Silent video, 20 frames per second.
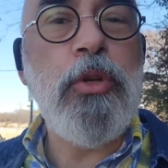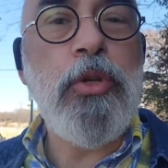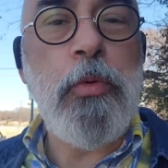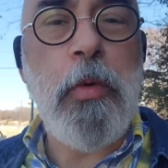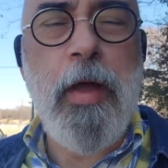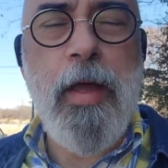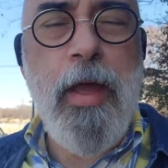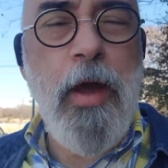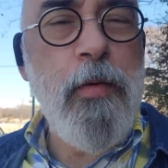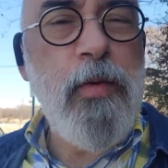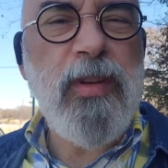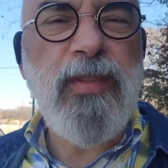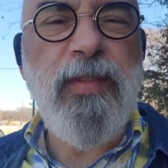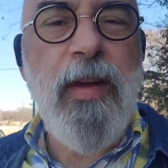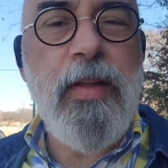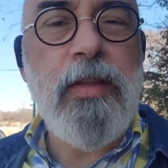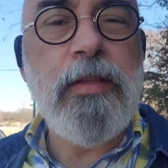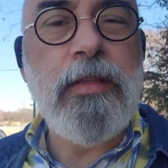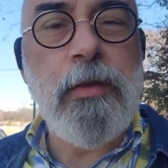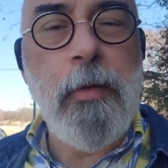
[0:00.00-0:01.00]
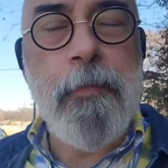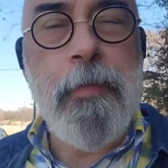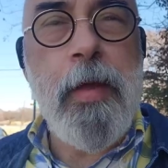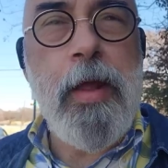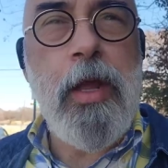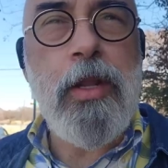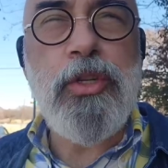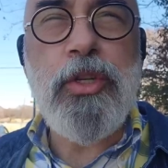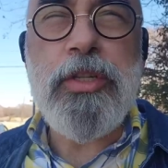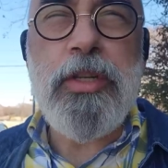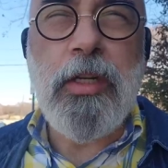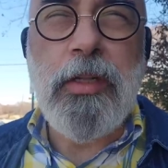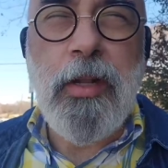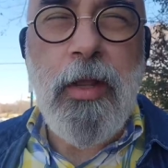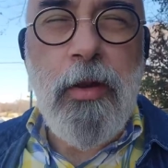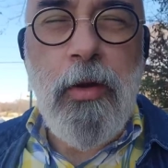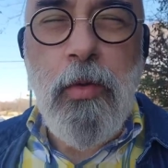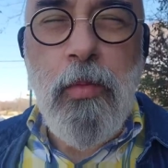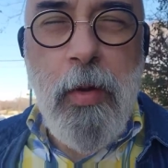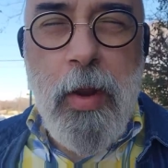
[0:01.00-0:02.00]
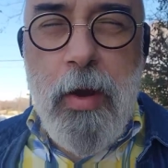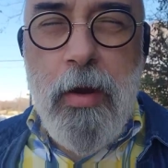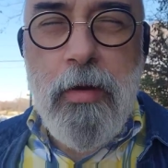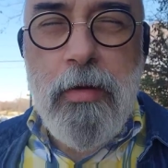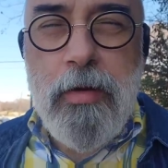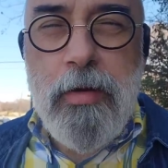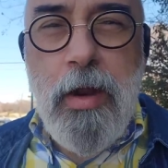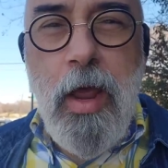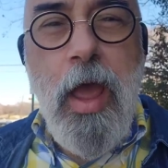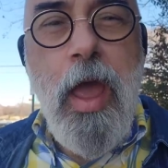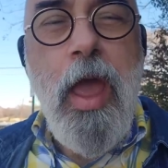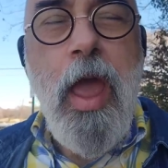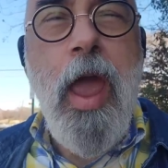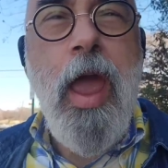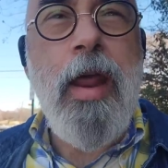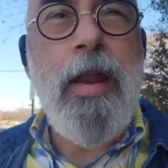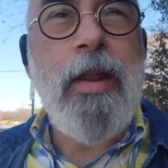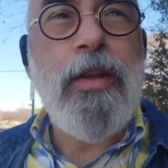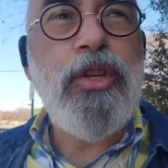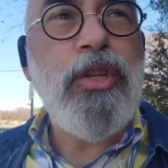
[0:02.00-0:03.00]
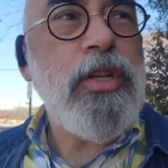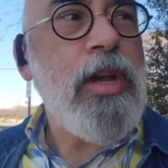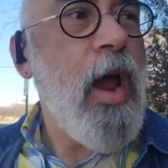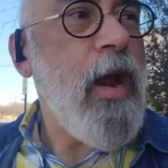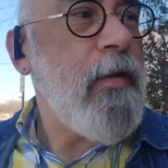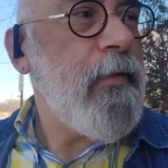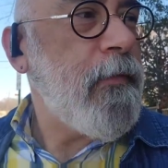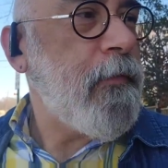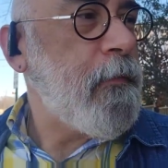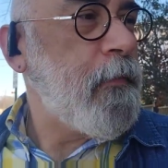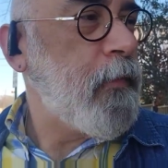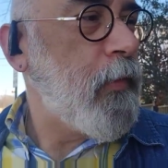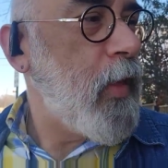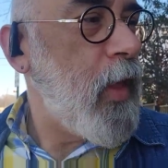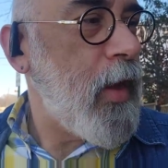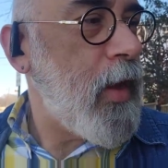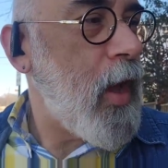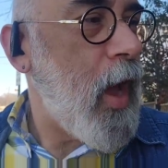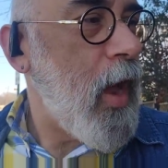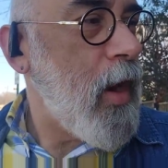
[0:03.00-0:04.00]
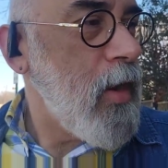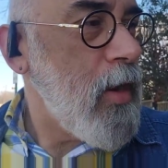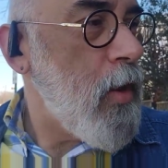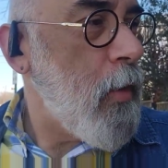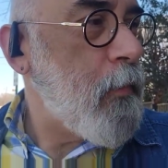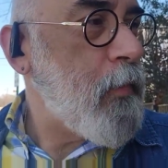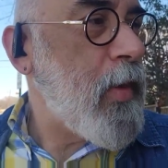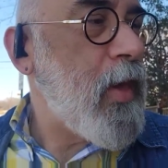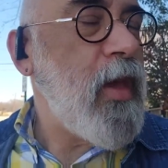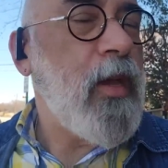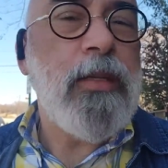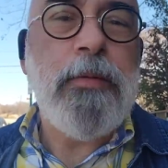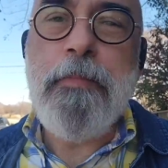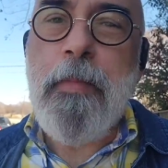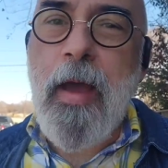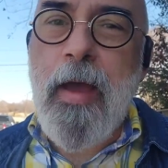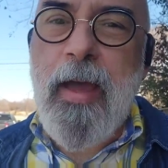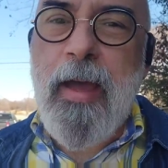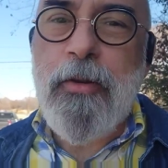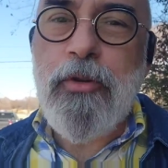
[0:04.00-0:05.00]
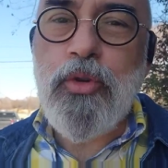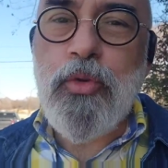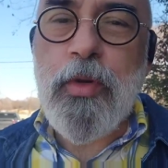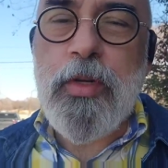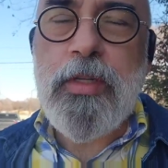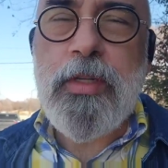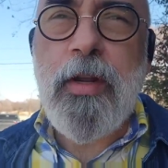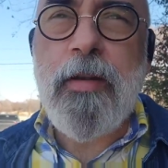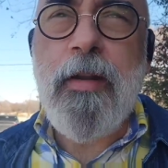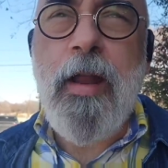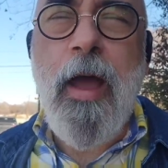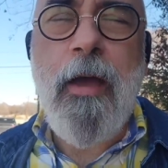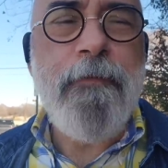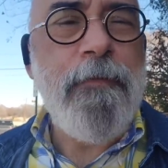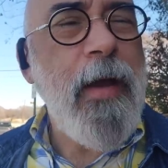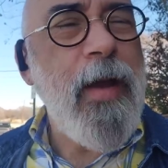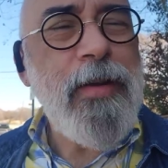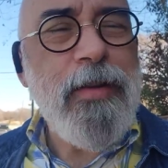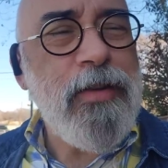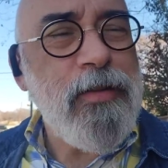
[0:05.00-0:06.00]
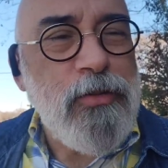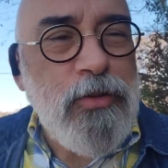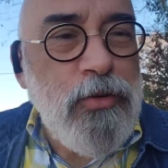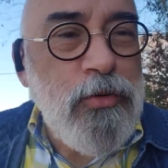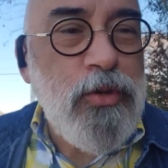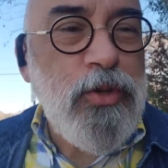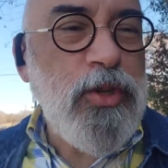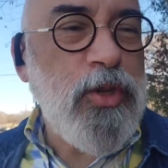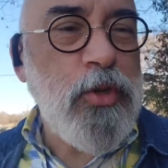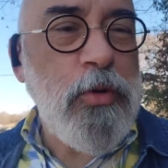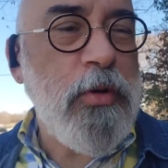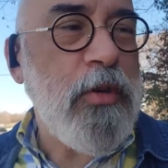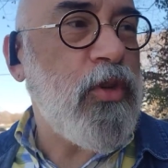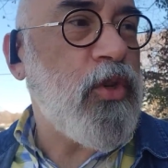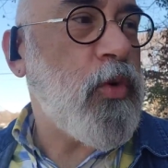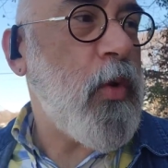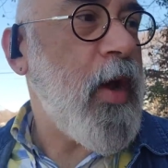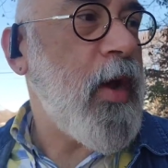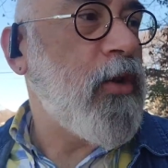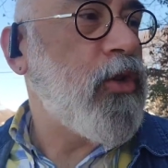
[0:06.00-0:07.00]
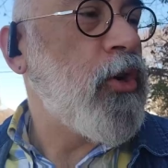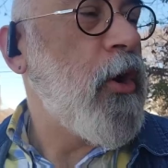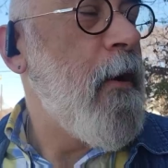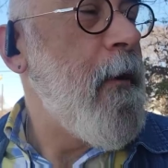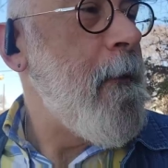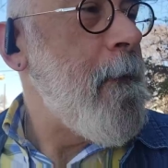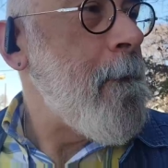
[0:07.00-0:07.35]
usual, I always find something just a little weird, and it just kind of, like, I don't know, piques my interest, and I find it sort of strange.